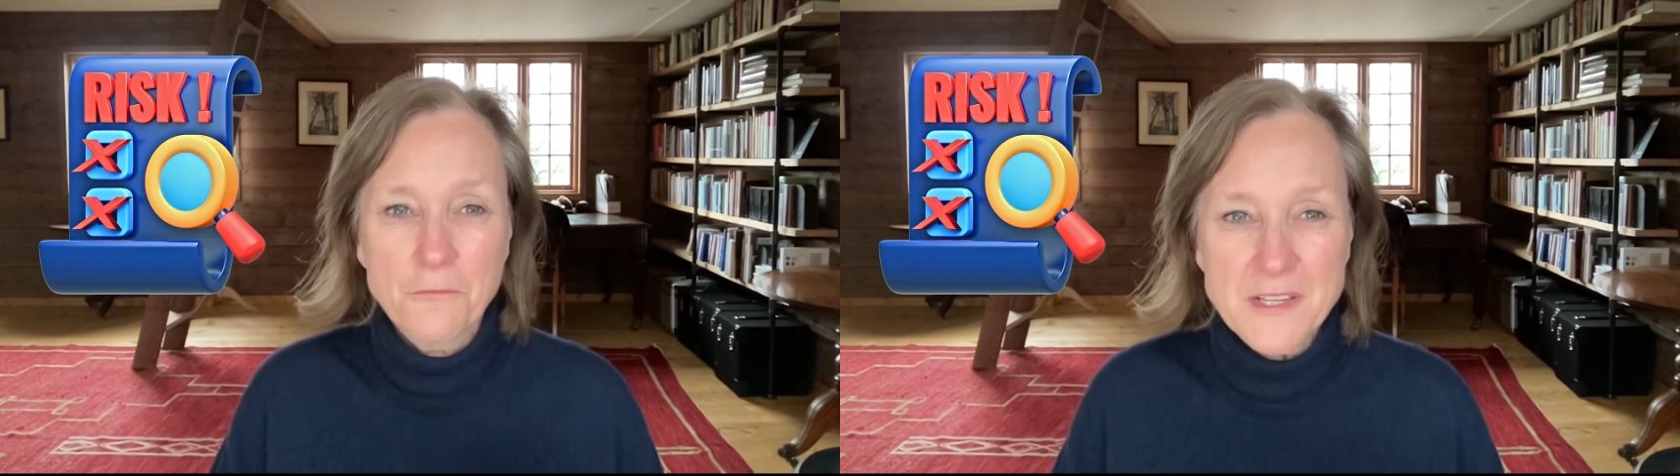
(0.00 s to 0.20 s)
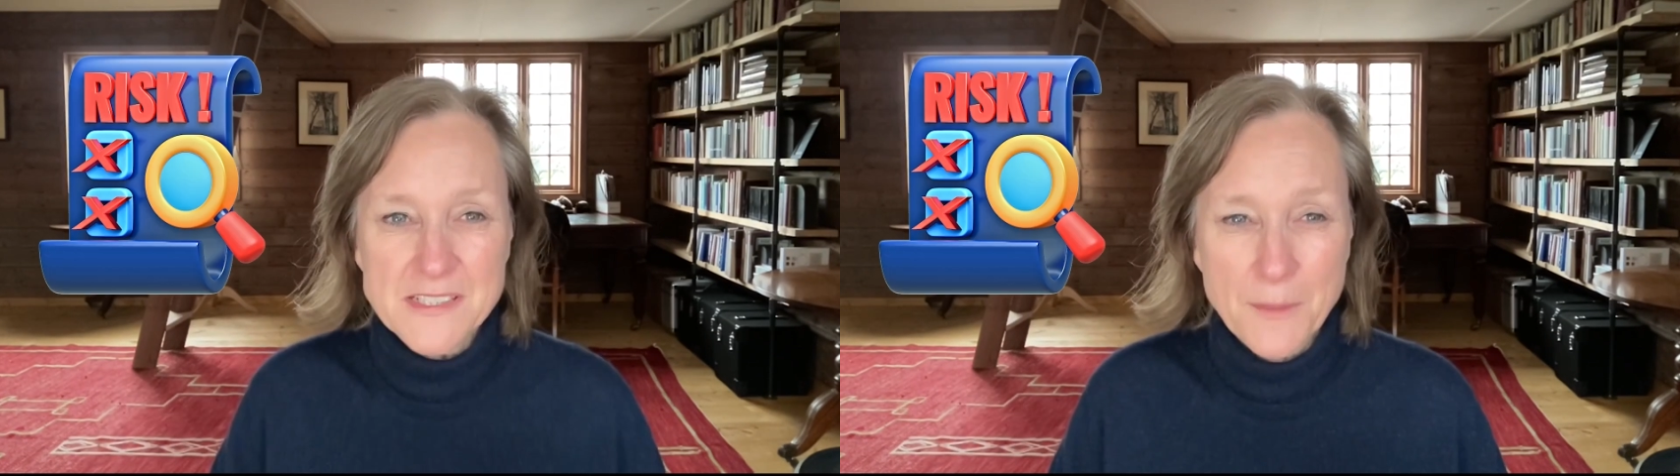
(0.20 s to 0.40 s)

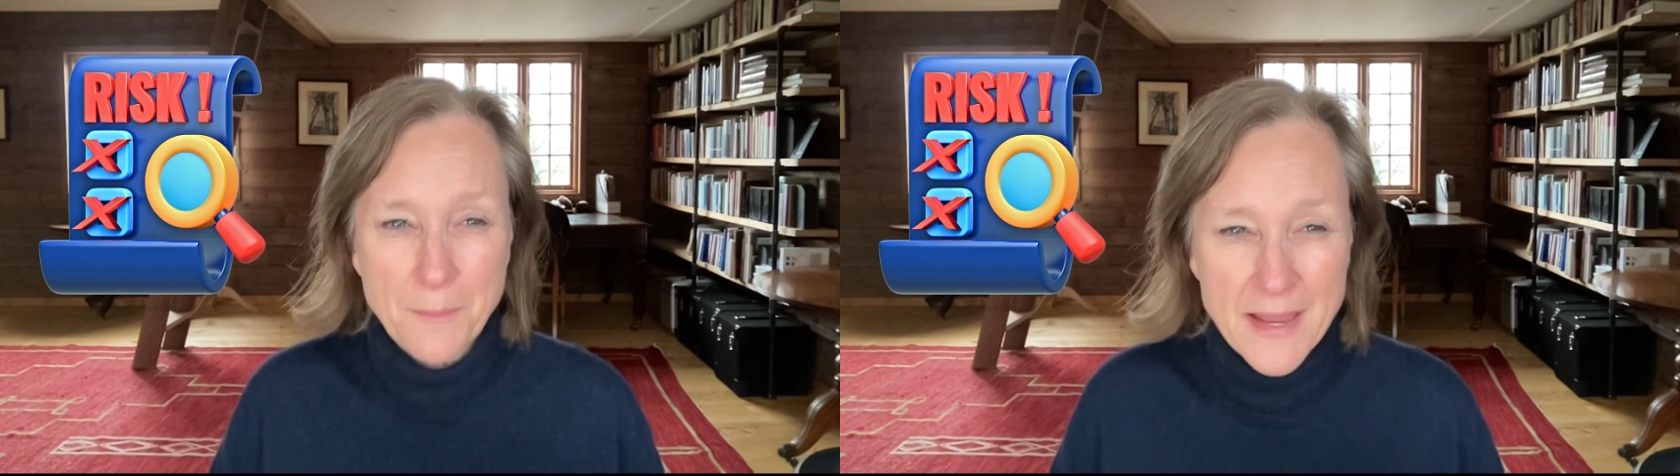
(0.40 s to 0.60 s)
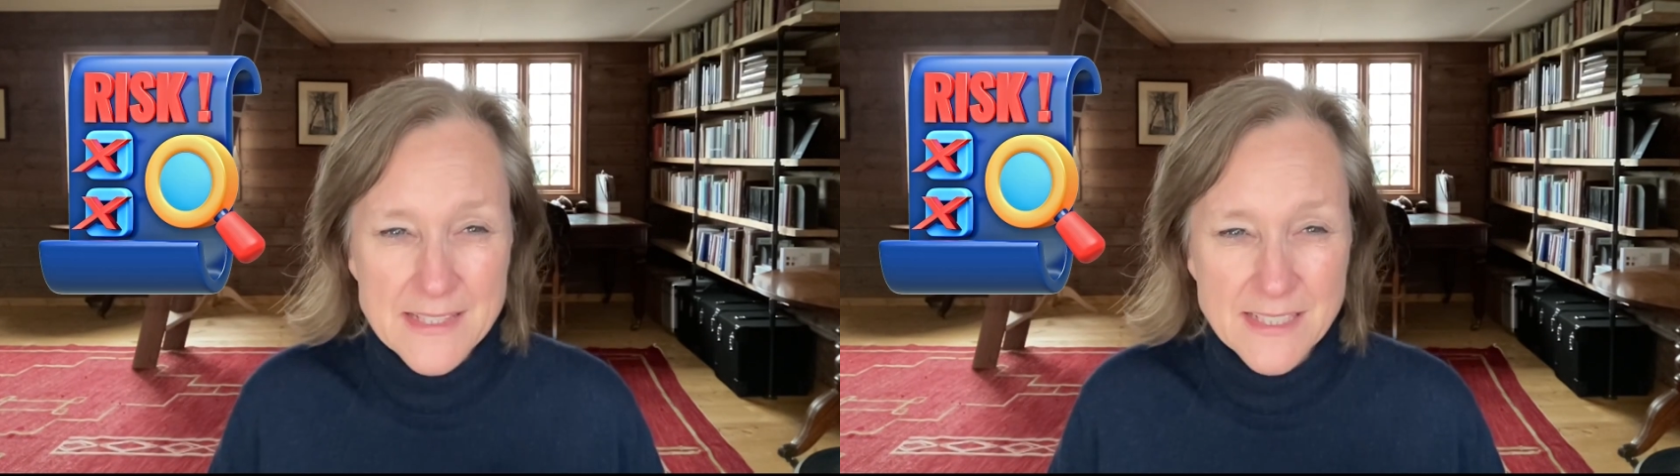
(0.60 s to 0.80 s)

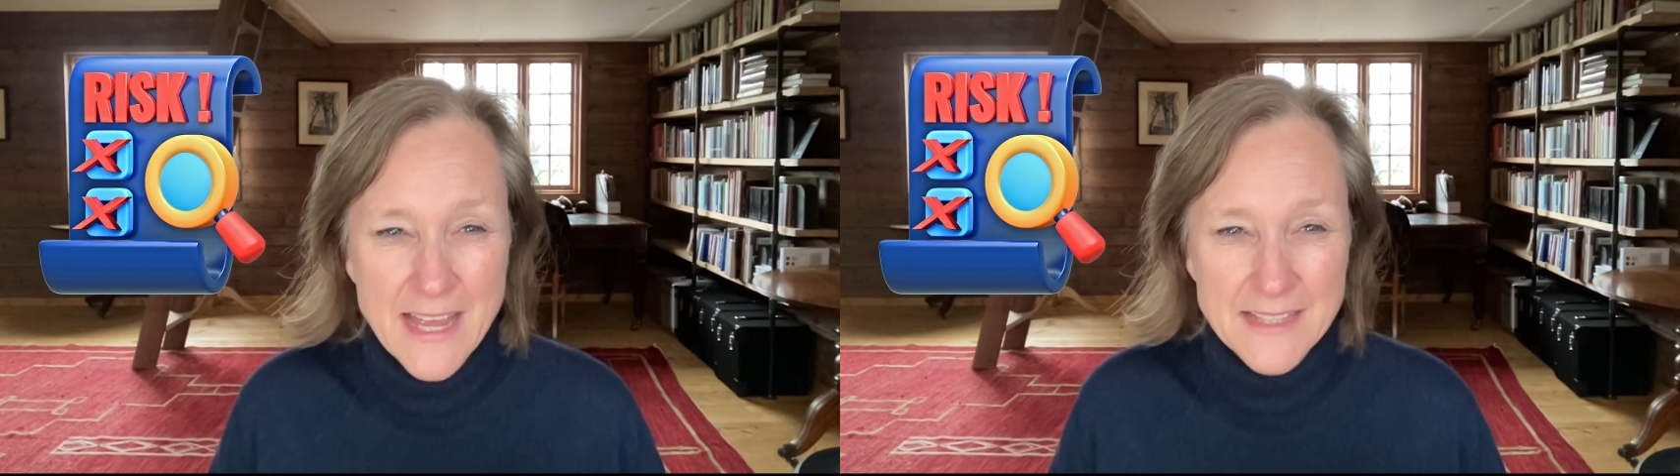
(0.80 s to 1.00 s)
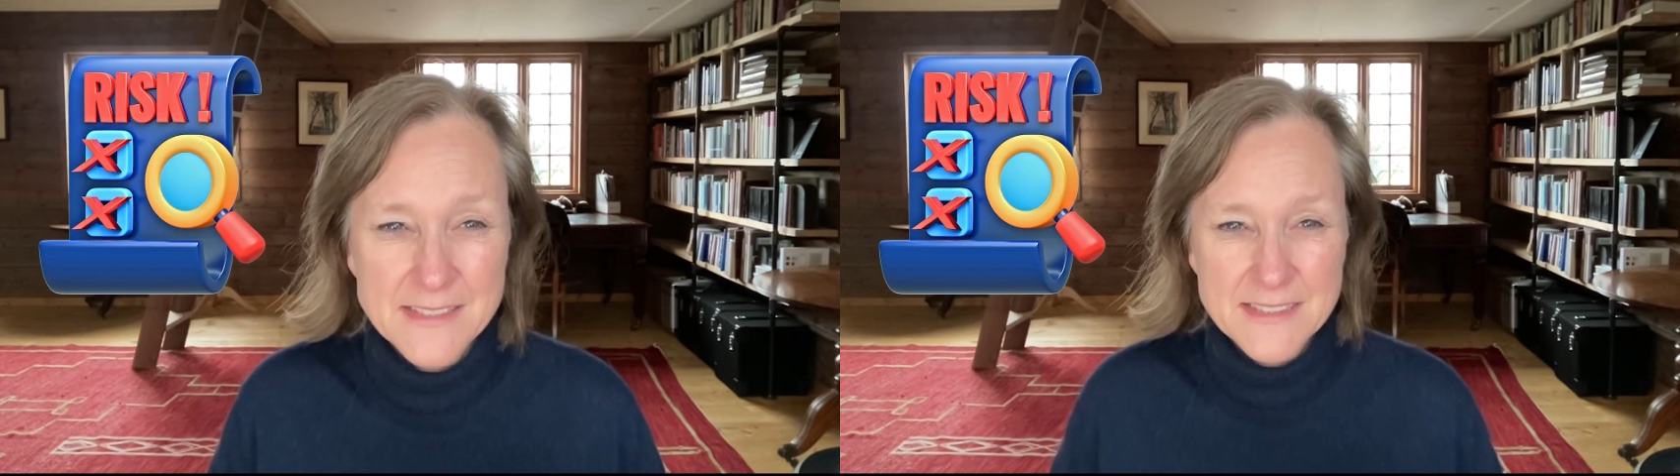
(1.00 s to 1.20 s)
risk-based
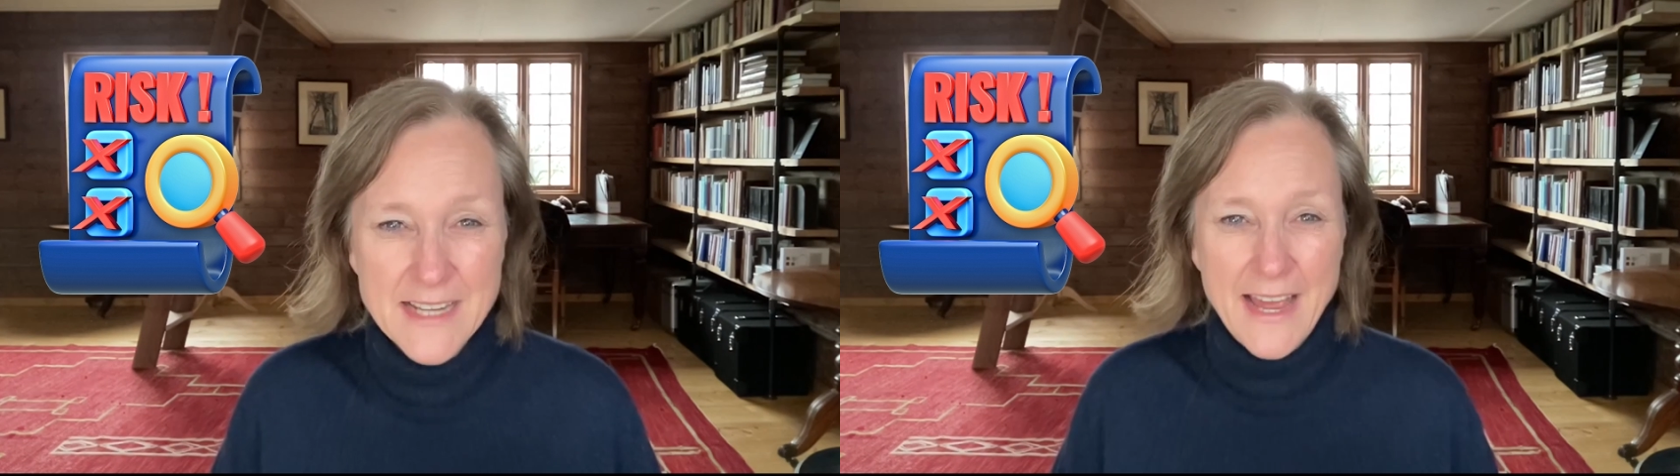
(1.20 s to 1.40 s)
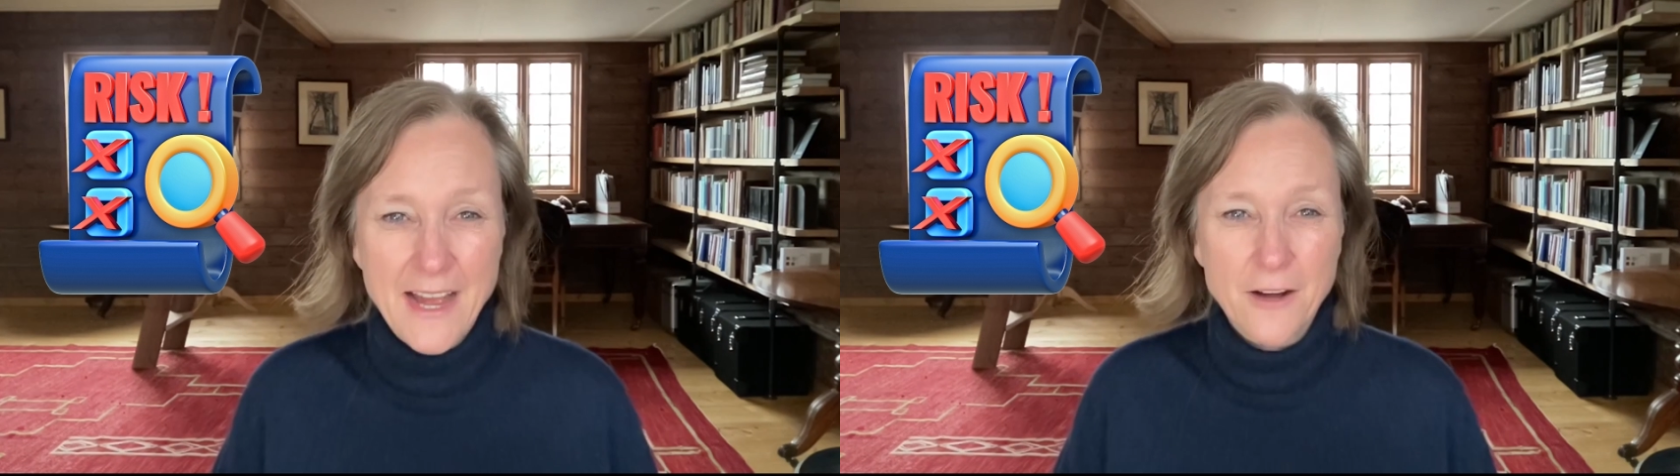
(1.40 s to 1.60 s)
lens
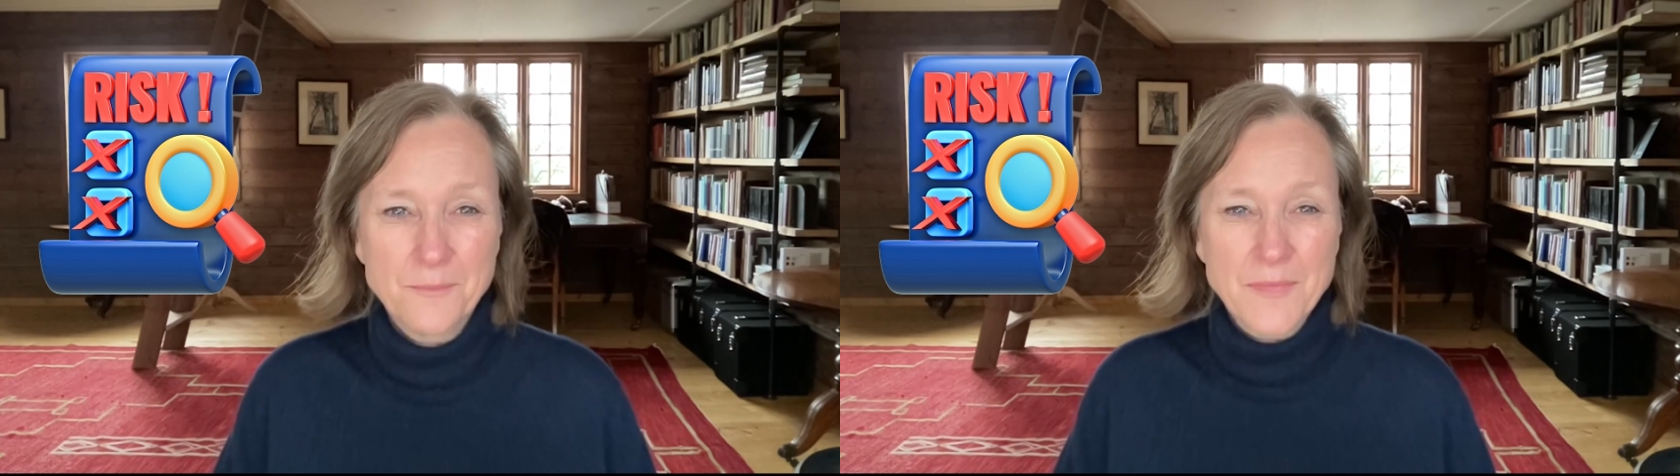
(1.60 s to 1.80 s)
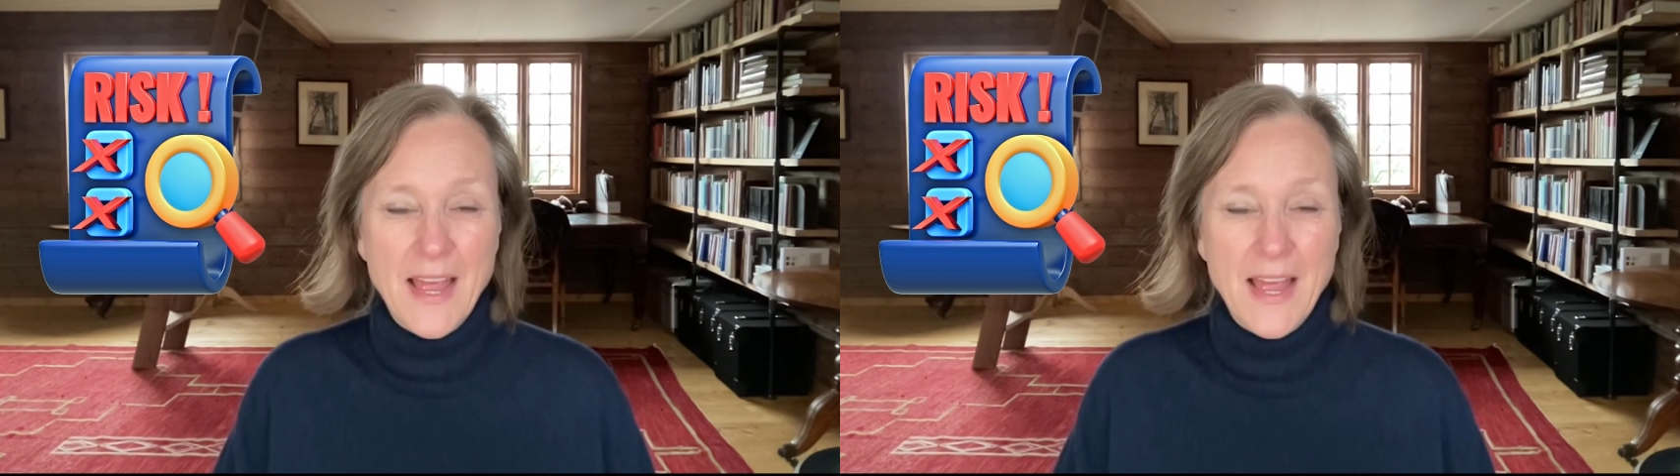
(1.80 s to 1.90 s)
now,